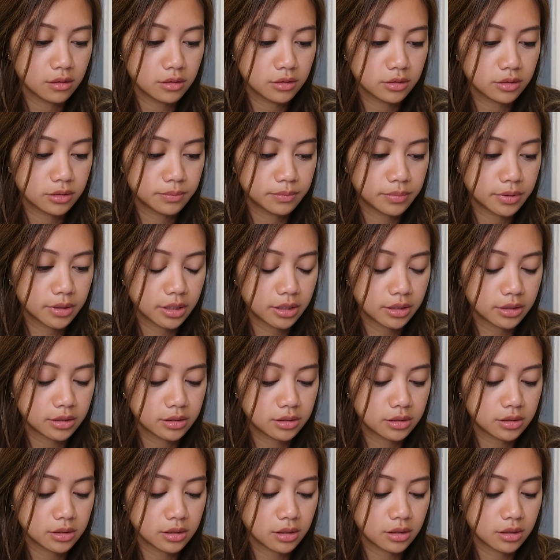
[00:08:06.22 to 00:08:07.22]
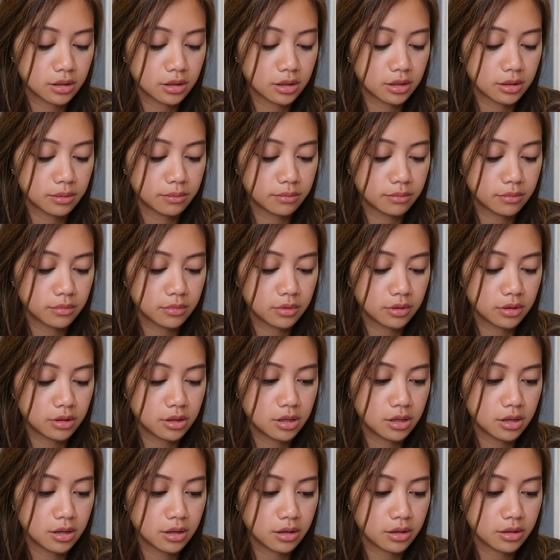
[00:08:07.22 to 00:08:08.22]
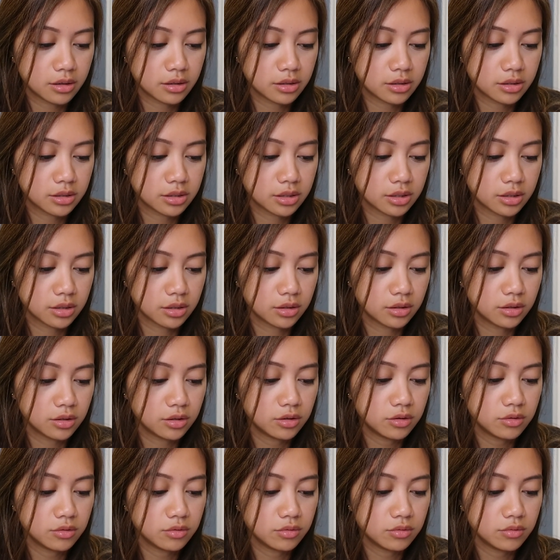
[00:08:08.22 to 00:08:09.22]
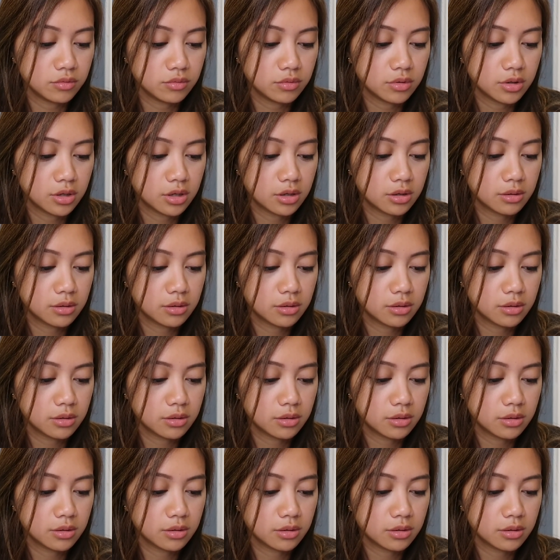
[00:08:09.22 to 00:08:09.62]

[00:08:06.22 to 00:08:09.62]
this place. There's a new